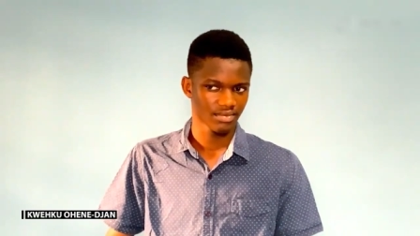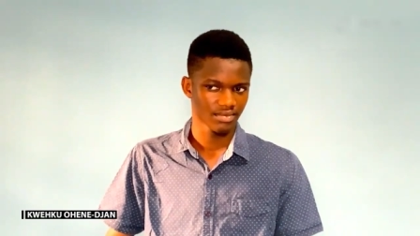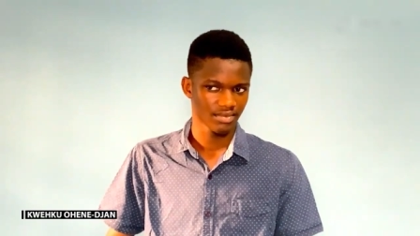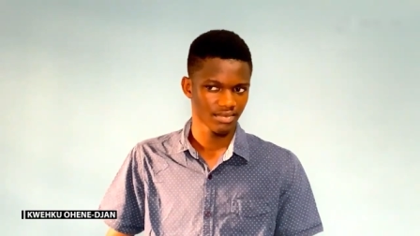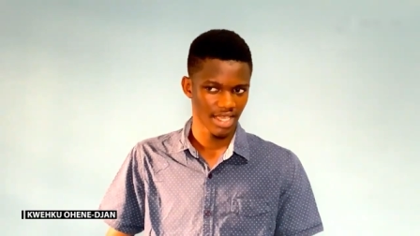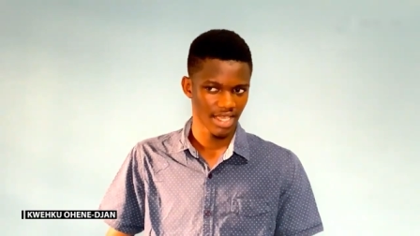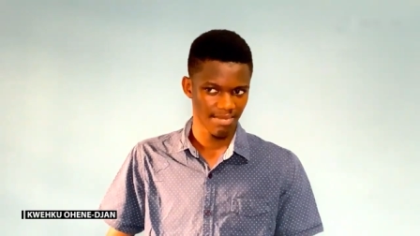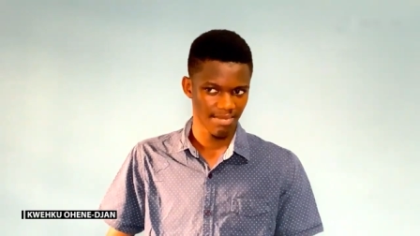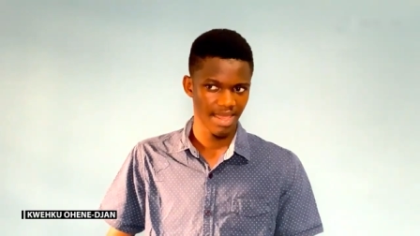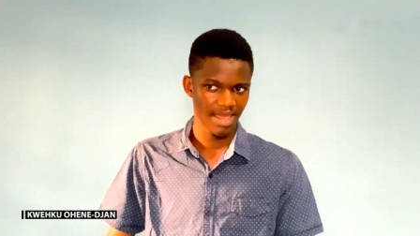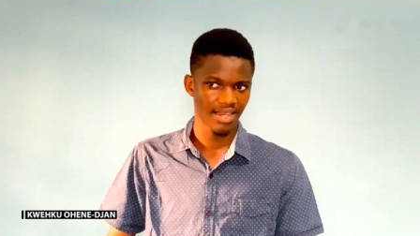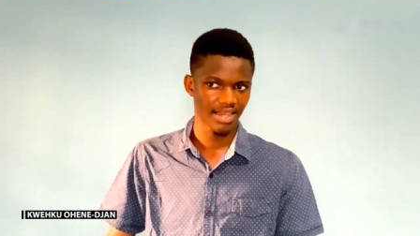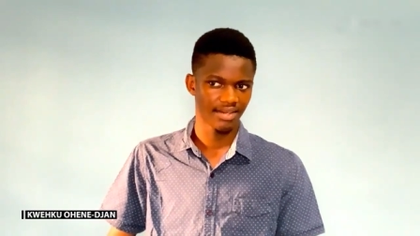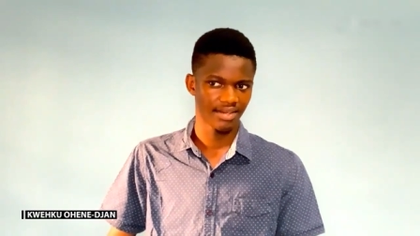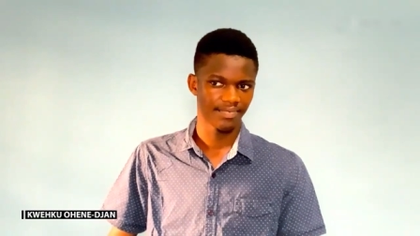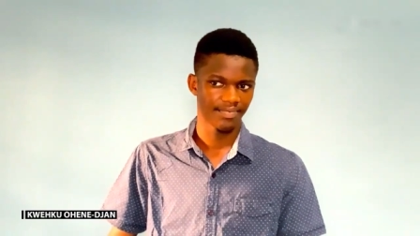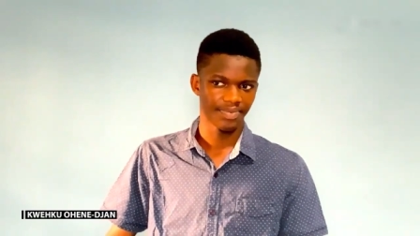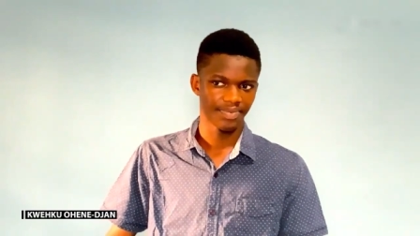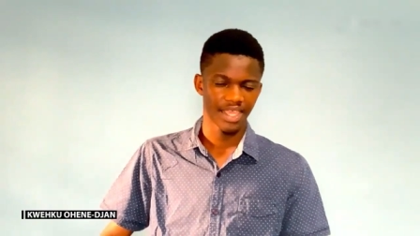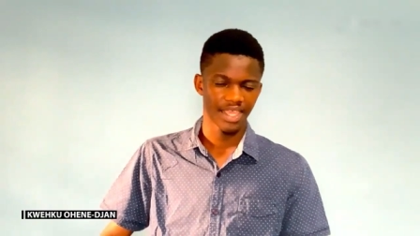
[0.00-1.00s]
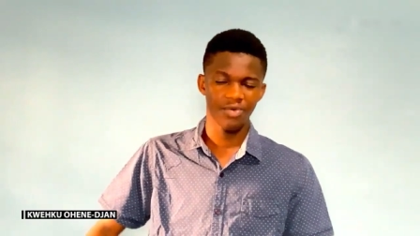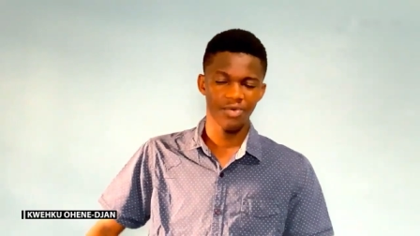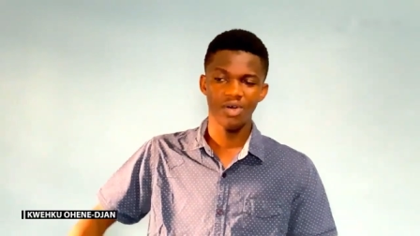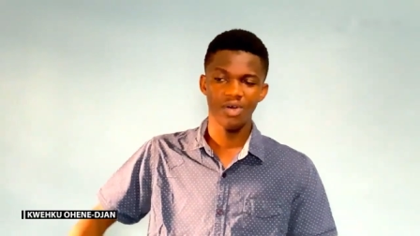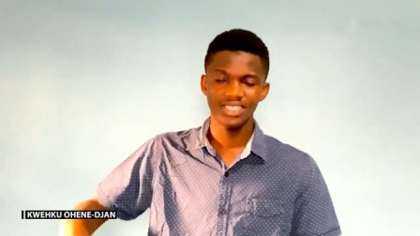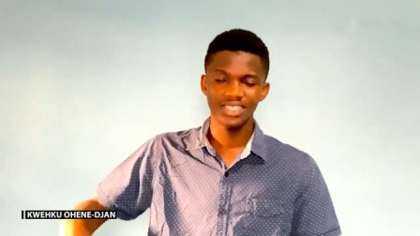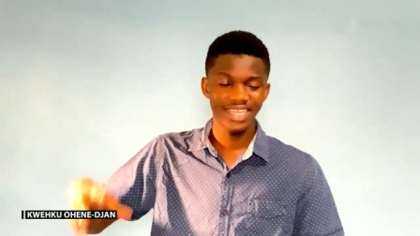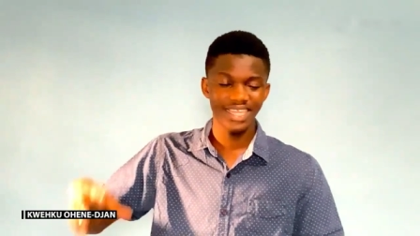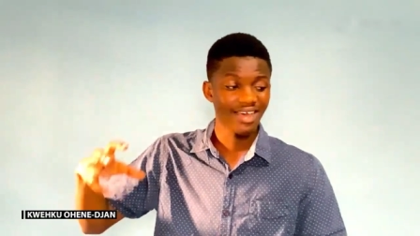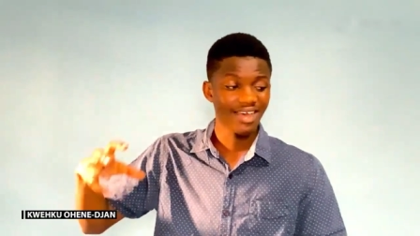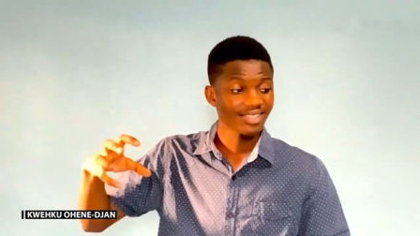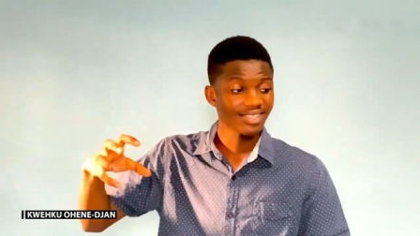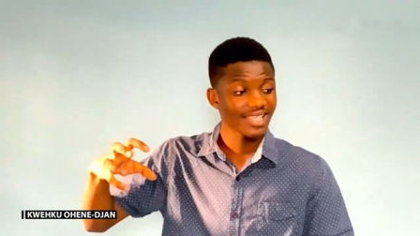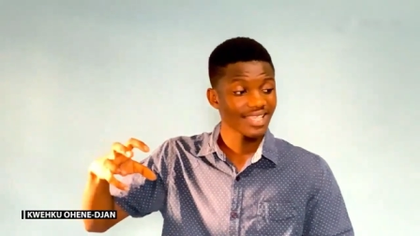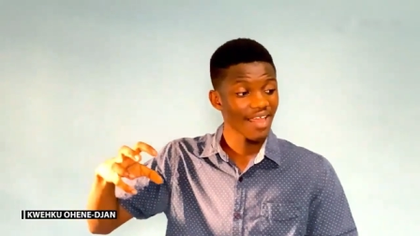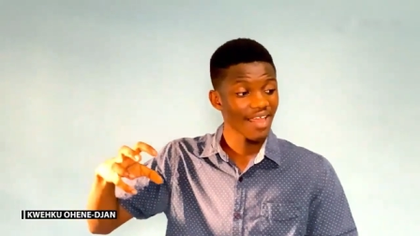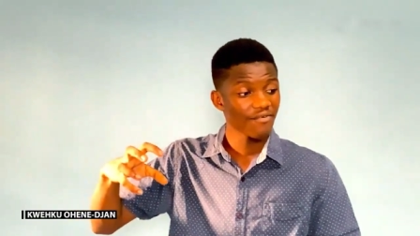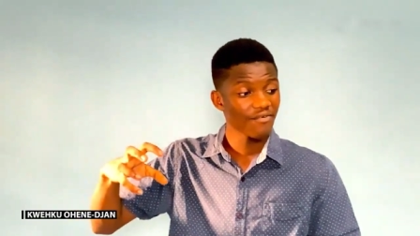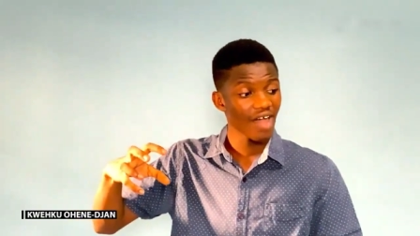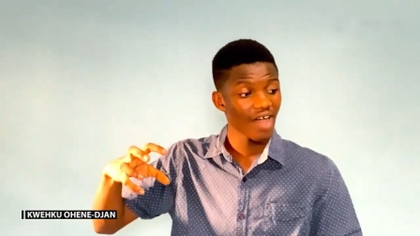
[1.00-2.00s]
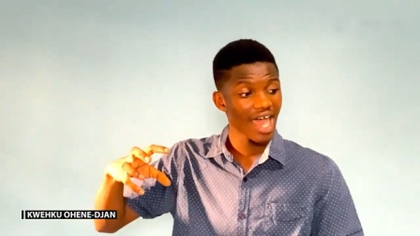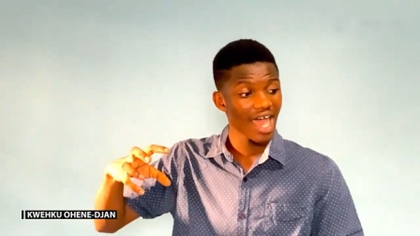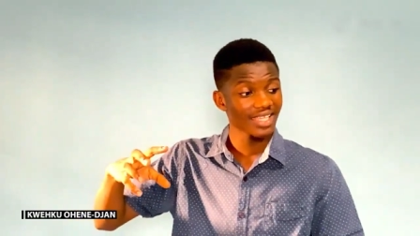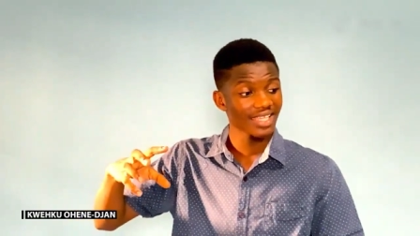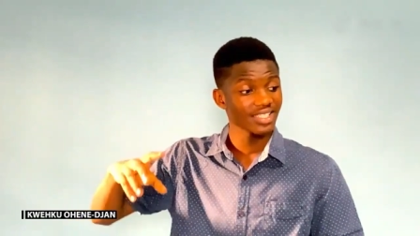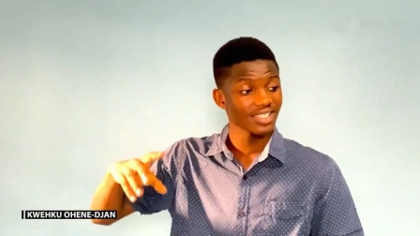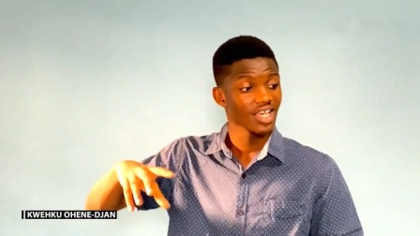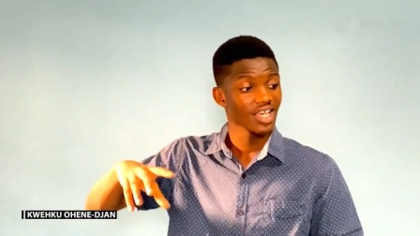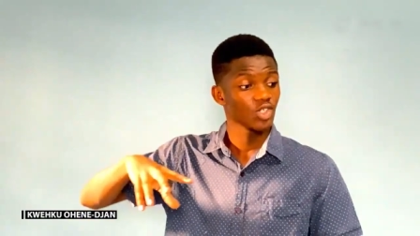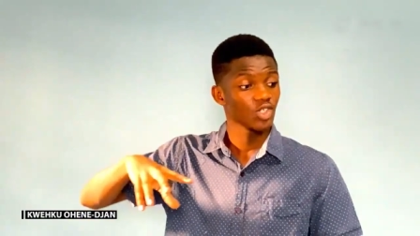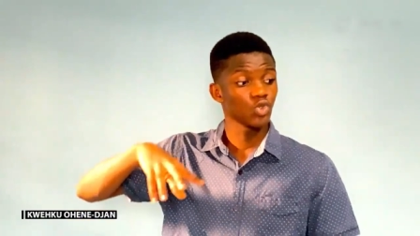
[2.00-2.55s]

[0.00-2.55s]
Amen. It was now time for us